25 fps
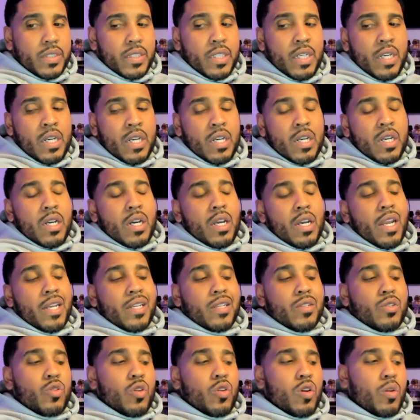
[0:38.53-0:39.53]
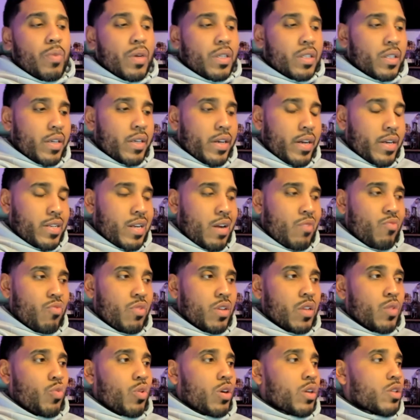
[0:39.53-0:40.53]
I like to talk about things I
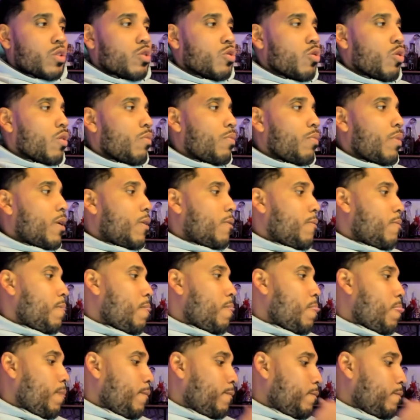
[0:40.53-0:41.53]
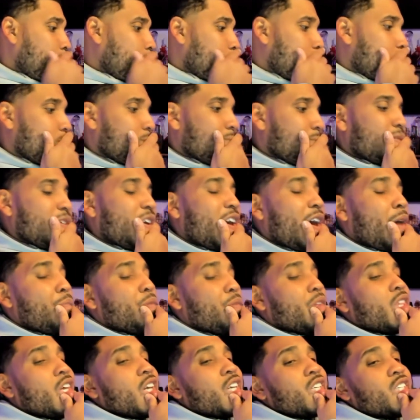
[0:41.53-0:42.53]
really want to talk about.
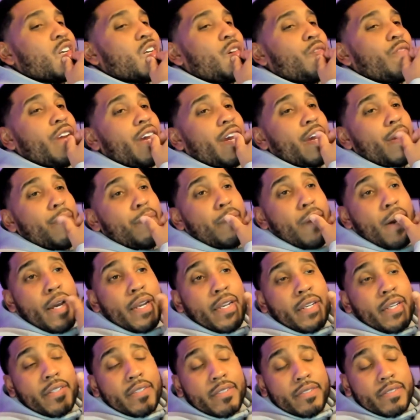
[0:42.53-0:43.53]
Happy Thanksgiving to everybody.